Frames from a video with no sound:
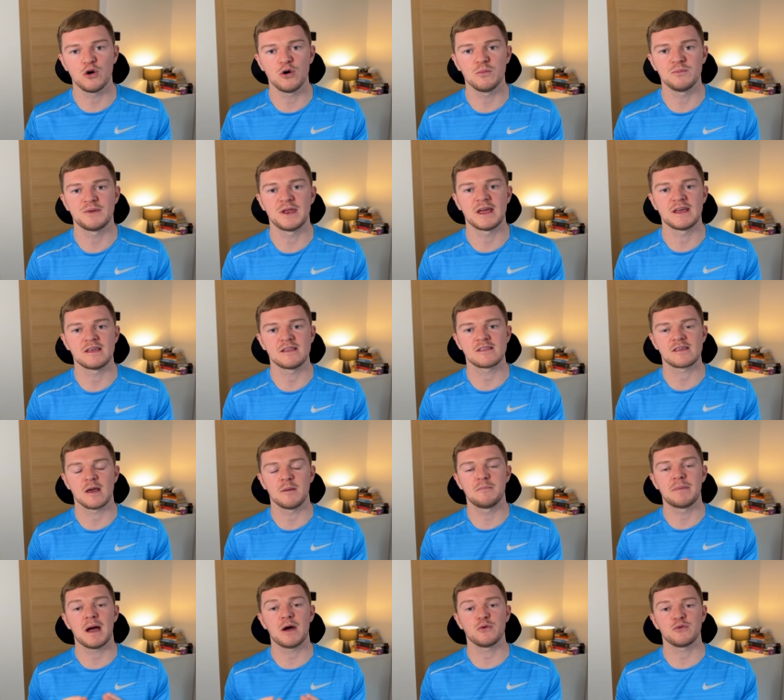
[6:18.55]
updates
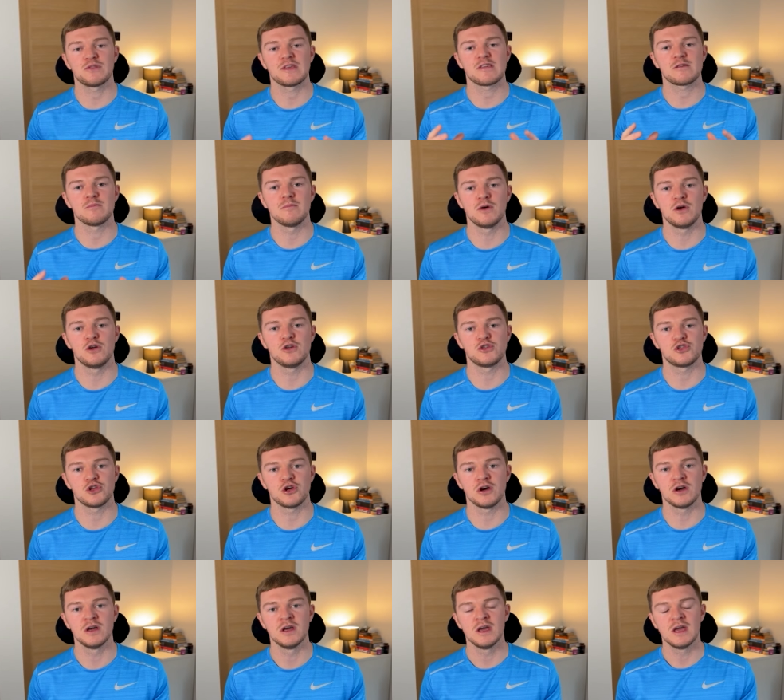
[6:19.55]
about this
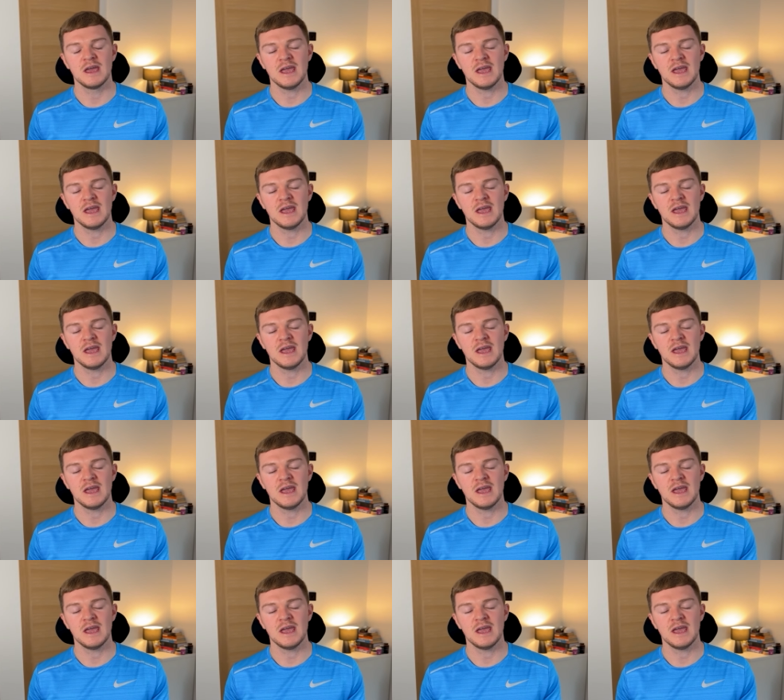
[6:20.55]
merger